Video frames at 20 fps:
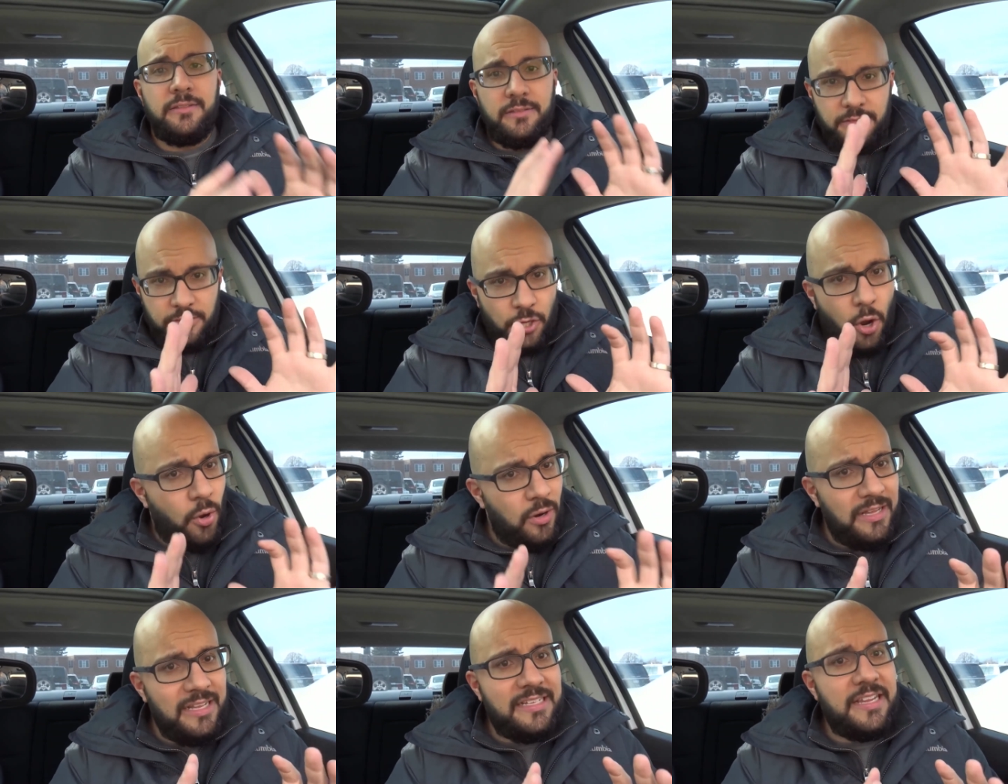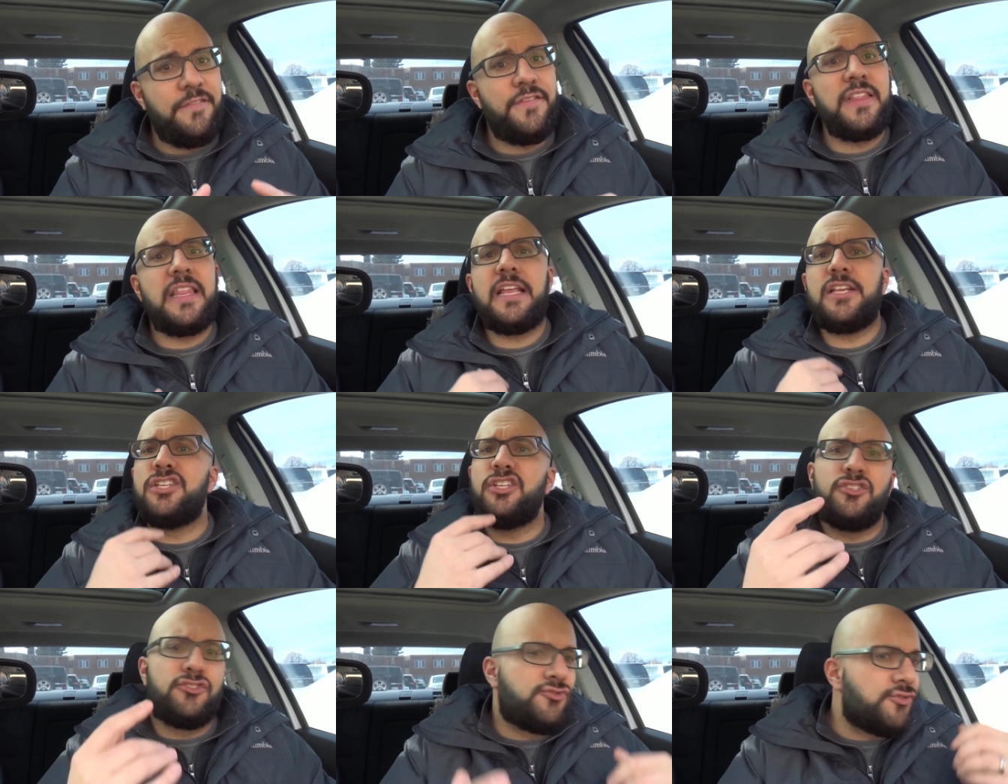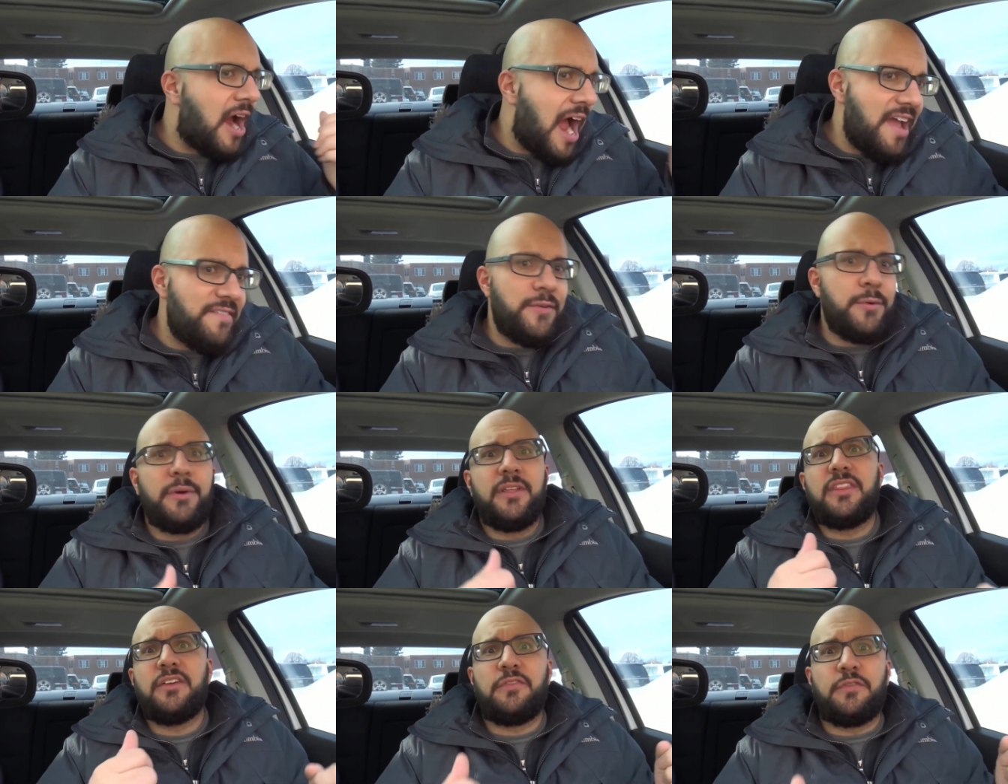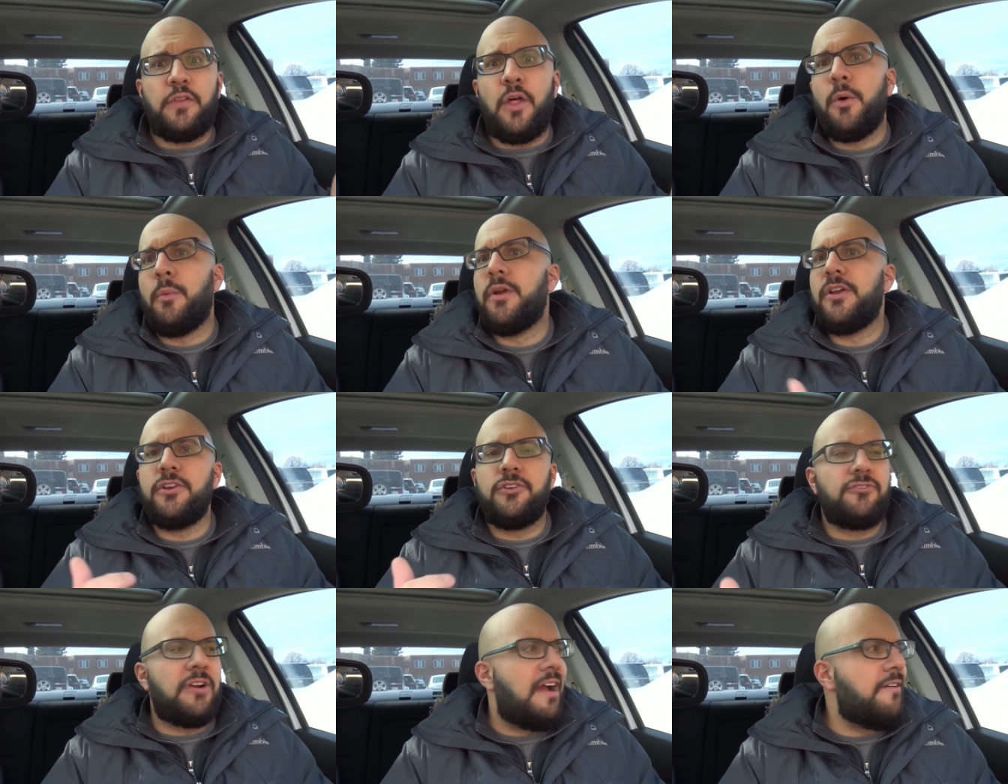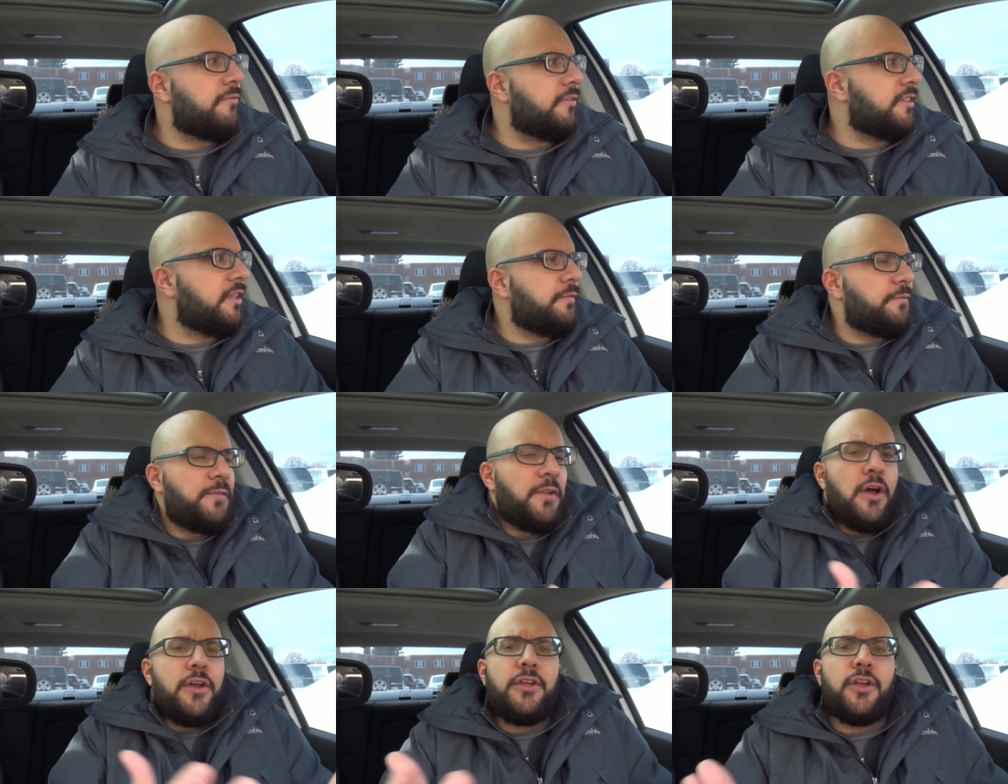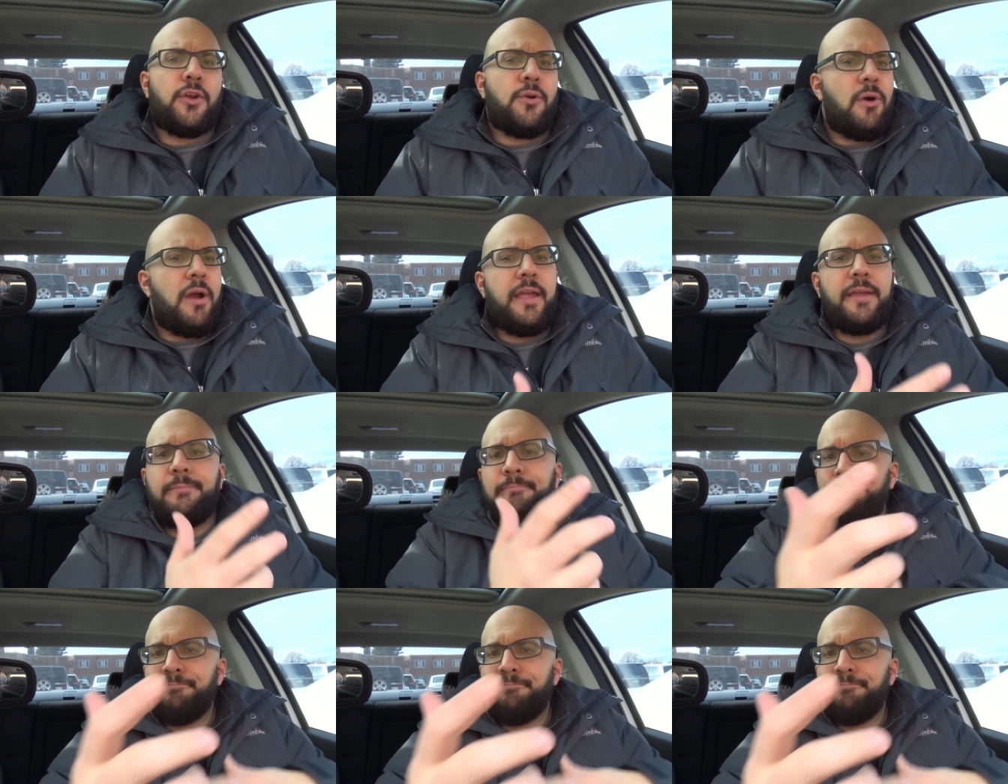totally different than just driving with the flow. When you're driving with the flow, you're going